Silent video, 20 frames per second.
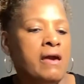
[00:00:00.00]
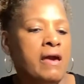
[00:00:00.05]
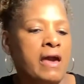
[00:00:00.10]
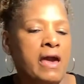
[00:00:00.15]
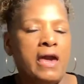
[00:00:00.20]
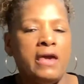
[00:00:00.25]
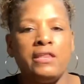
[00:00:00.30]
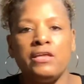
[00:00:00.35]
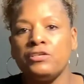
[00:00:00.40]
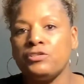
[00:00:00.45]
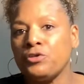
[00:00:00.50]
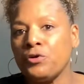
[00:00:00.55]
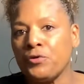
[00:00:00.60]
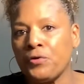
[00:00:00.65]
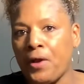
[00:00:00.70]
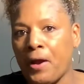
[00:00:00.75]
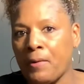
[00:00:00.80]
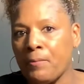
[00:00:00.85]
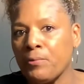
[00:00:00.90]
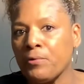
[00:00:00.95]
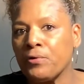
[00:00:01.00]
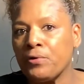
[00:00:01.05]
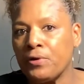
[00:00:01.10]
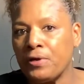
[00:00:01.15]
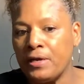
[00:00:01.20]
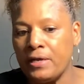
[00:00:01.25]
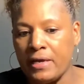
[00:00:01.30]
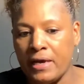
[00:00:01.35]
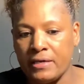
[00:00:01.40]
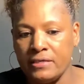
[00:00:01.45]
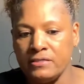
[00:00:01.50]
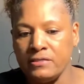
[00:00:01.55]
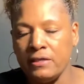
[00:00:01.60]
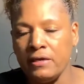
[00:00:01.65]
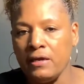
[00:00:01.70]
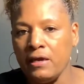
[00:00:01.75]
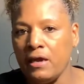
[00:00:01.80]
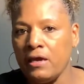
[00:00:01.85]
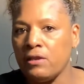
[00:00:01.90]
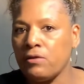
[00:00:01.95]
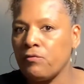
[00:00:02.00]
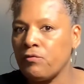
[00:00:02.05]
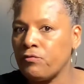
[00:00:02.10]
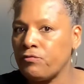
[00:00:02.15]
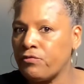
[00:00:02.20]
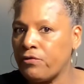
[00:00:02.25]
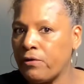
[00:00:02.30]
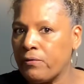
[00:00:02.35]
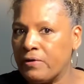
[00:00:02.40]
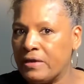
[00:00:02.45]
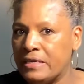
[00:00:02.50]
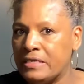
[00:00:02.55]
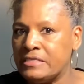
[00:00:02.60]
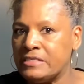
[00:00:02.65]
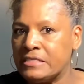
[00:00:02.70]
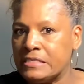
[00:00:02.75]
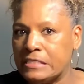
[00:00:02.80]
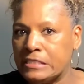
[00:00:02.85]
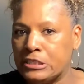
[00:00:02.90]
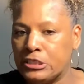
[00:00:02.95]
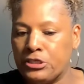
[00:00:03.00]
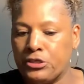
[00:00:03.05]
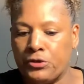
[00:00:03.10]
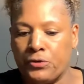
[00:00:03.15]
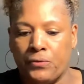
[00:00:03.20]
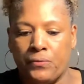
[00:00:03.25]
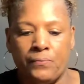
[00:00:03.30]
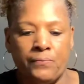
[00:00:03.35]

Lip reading: And it turned out pretty nicely, and it was very easy to do.